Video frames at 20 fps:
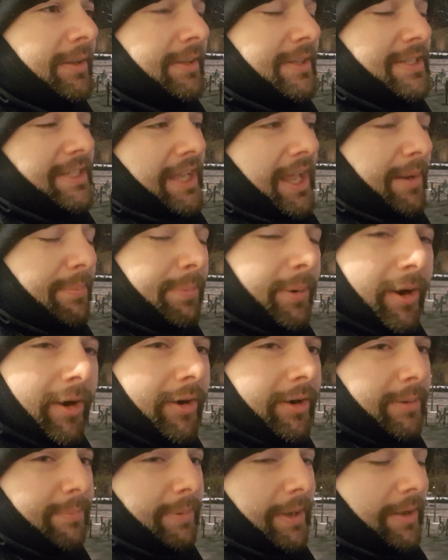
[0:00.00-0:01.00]
The sad
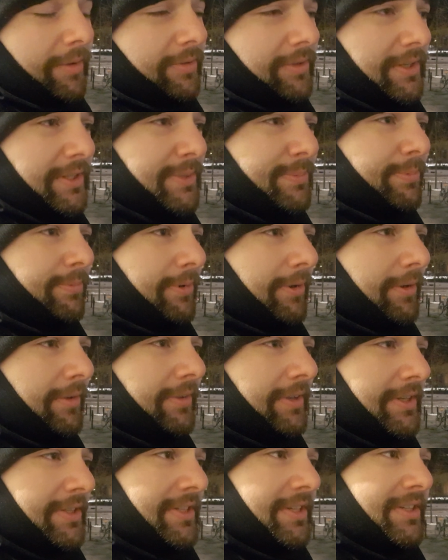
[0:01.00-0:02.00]
part about this
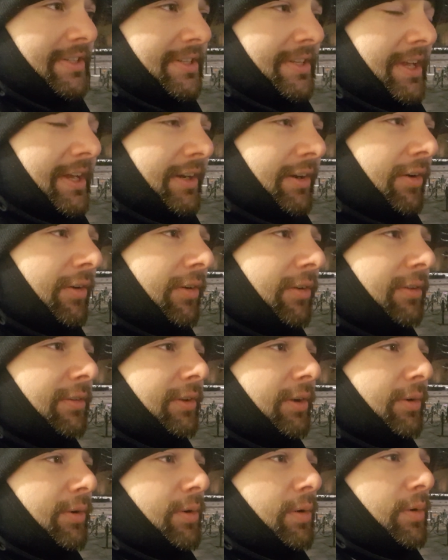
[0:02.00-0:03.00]
is that
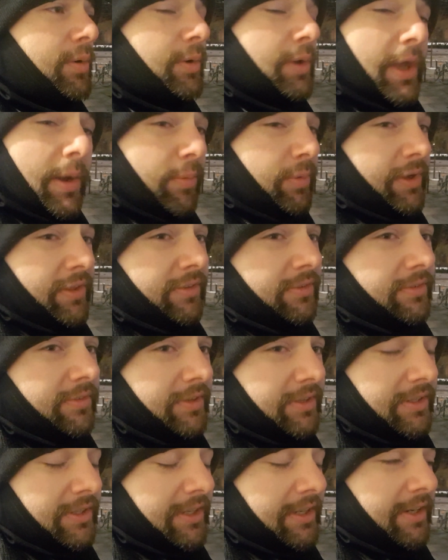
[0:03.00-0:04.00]
although with
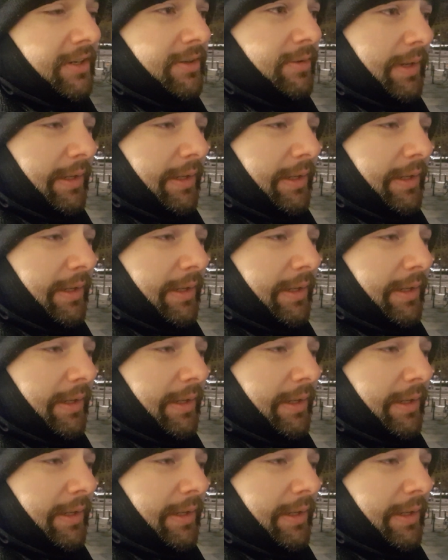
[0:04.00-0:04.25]
the year,